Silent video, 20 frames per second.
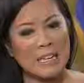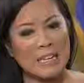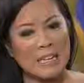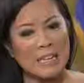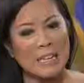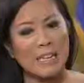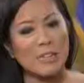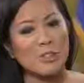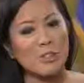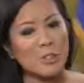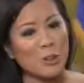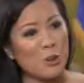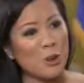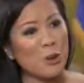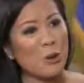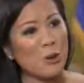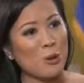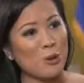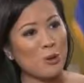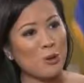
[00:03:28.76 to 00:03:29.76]
He has
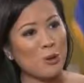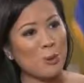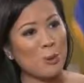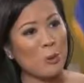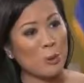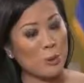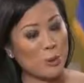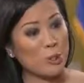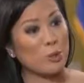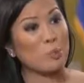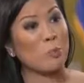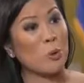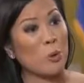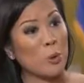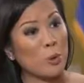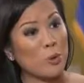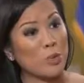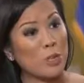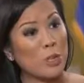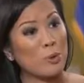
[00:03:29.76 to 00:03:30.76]
called or
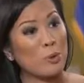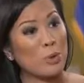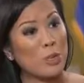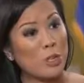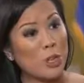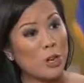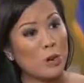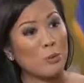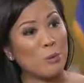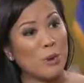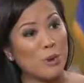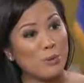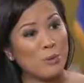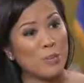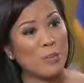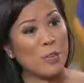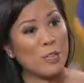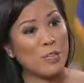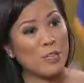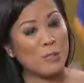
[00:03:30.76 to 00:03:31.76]
supports a recall
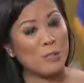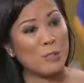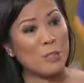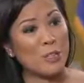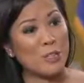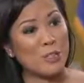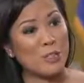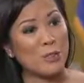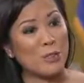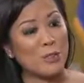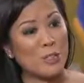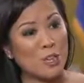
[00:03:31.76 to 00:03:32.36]
referendum in your